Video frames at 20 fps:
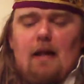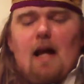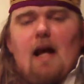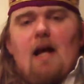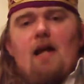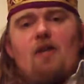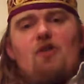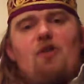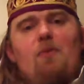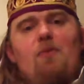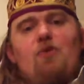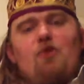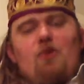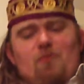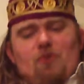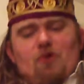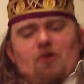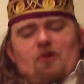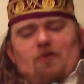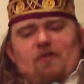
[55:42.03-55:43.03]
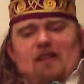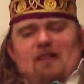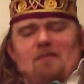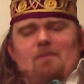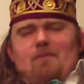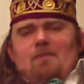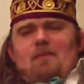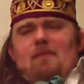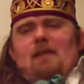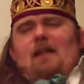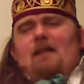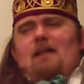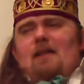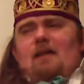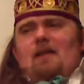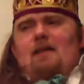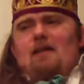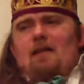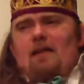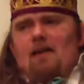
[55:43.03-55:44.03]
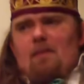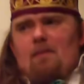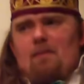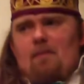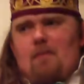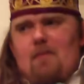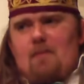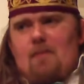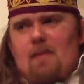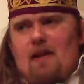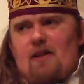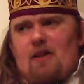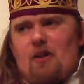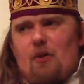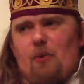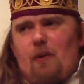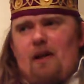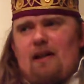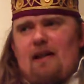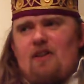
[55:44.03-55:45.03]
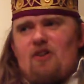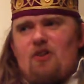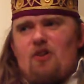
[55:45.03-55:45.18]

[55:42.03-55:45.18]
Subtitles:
So some stuff can, at a quick guess,